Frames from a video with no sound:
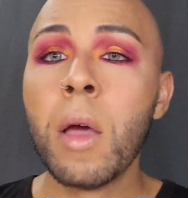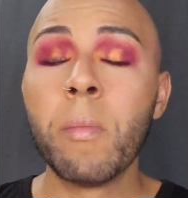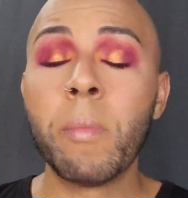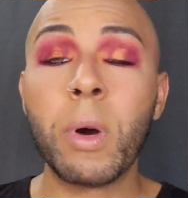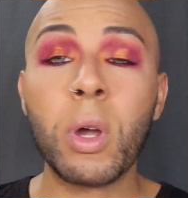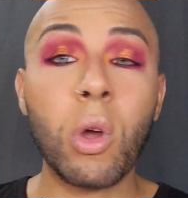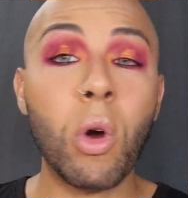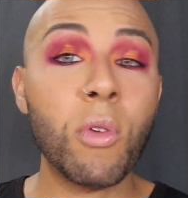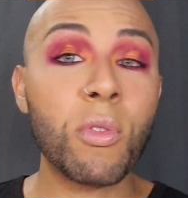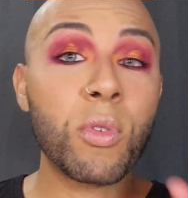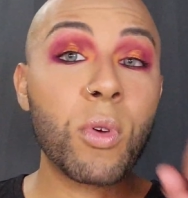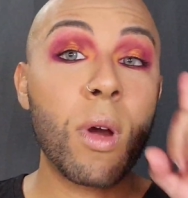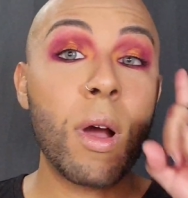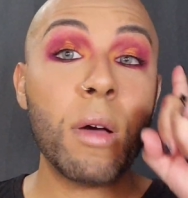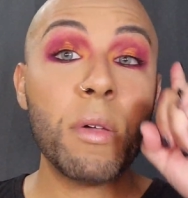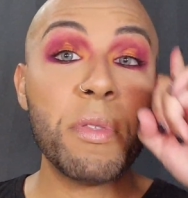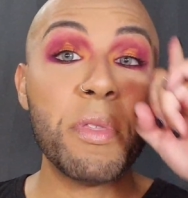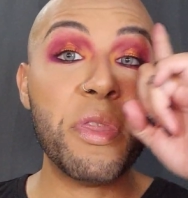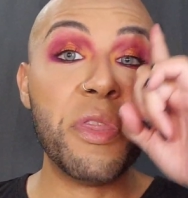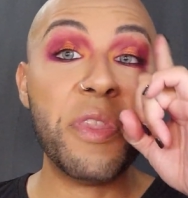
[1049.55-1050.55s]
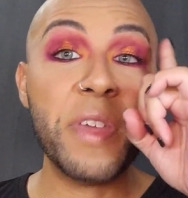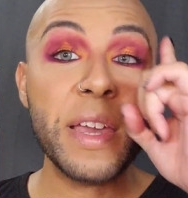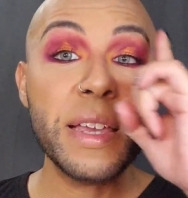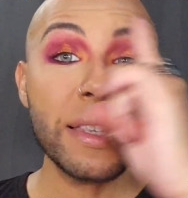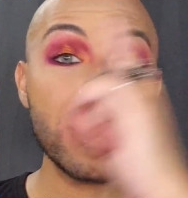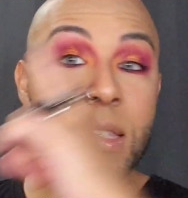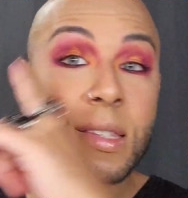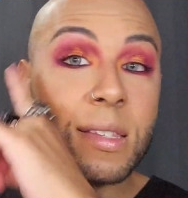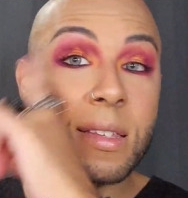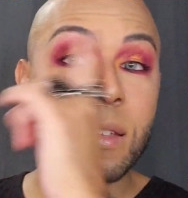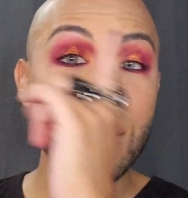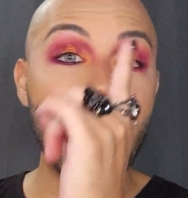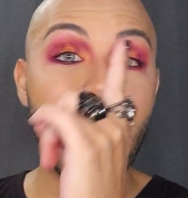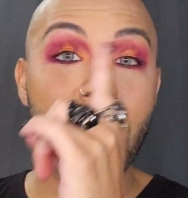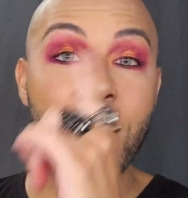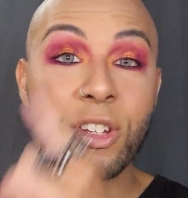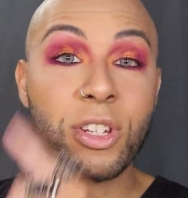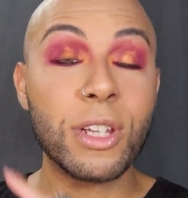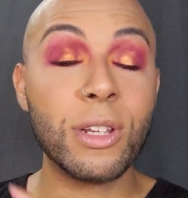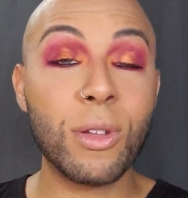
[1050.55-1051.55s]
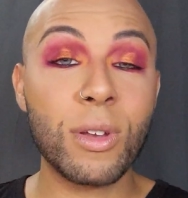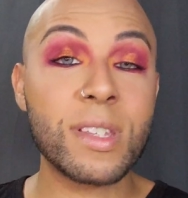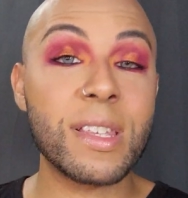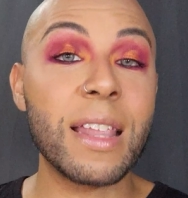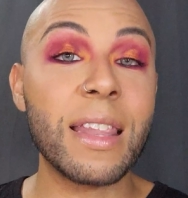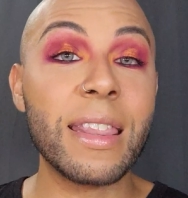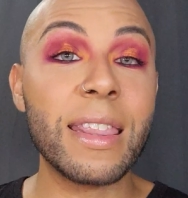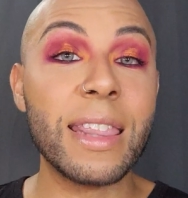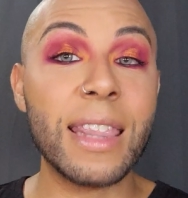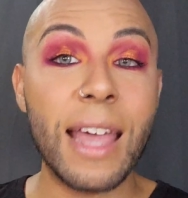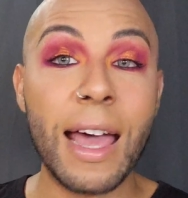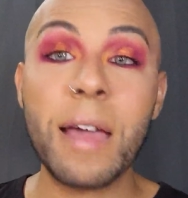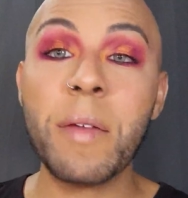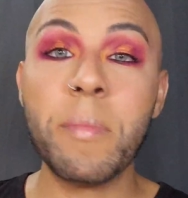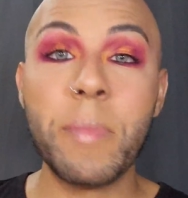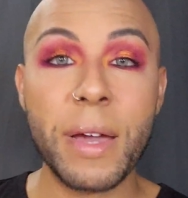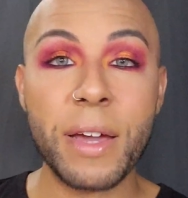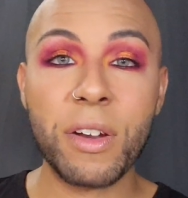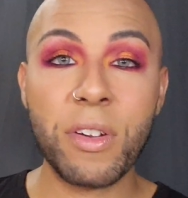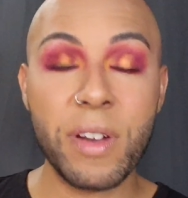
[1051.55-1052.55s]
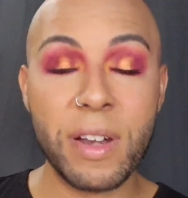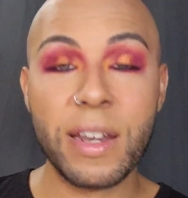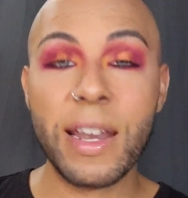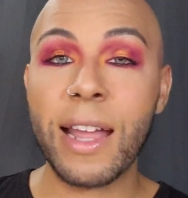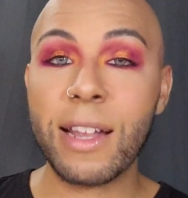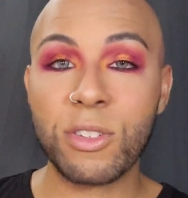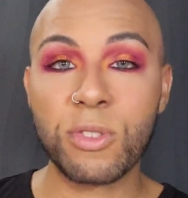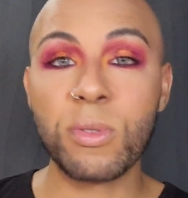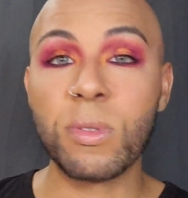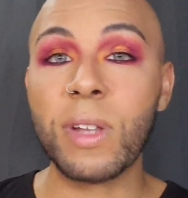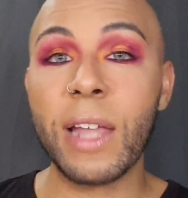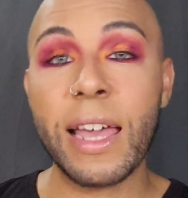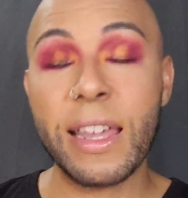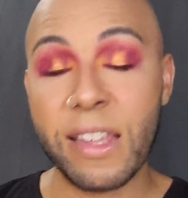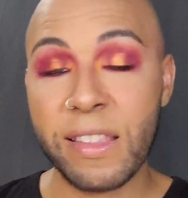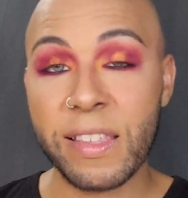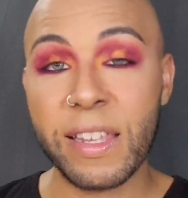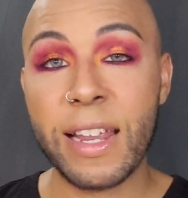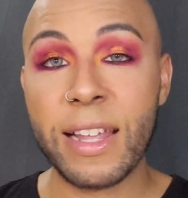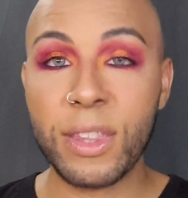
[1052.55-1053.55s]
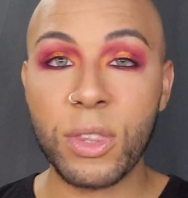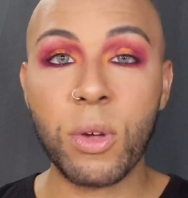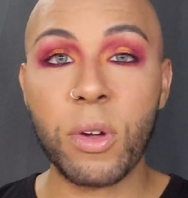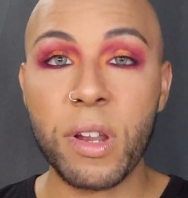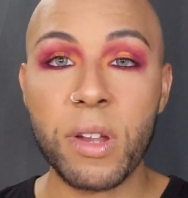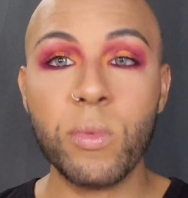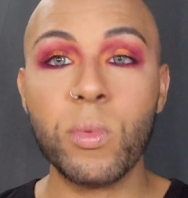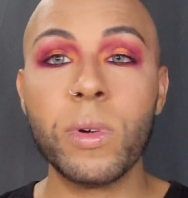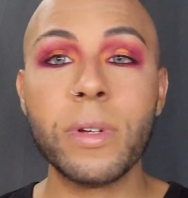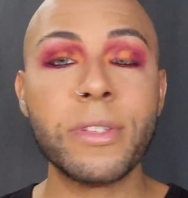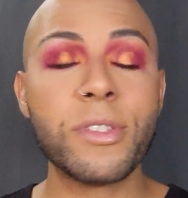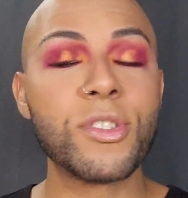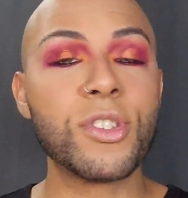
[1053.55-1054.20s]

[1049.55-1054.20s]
But overall, this actually looks a lot better in natural lighting than I thought it would.